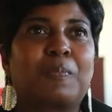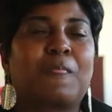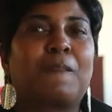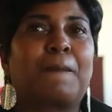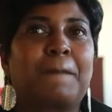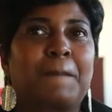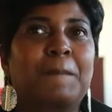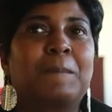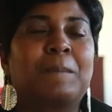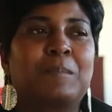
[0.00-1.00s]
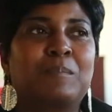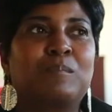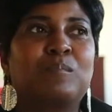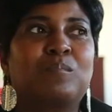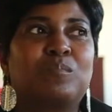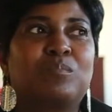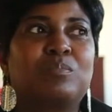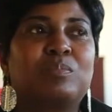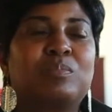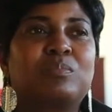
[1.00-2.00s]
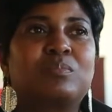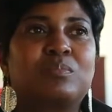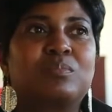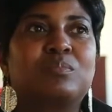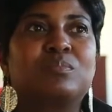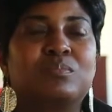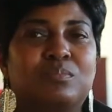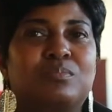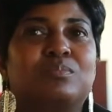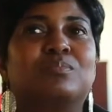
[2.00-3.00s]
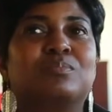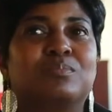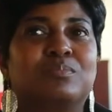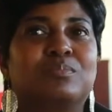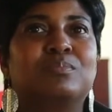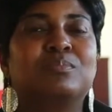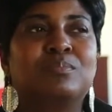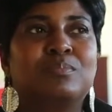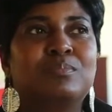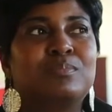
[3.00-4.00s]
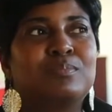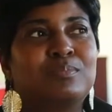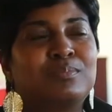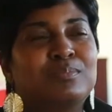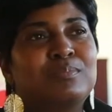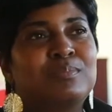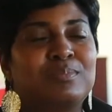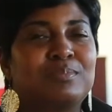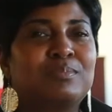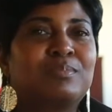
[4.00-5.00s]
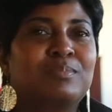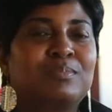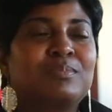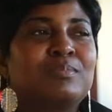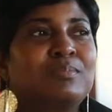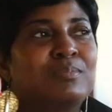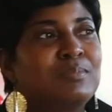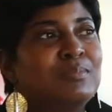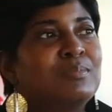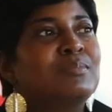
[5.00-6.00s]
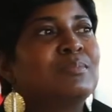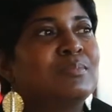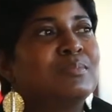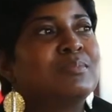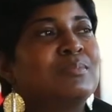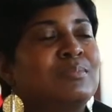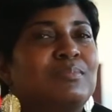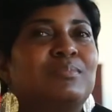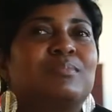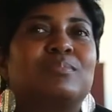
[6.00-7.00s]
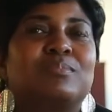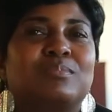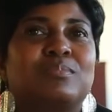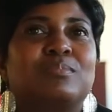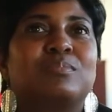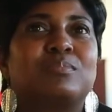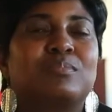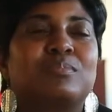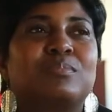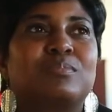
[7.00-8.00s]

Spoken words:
This person isn't speaking.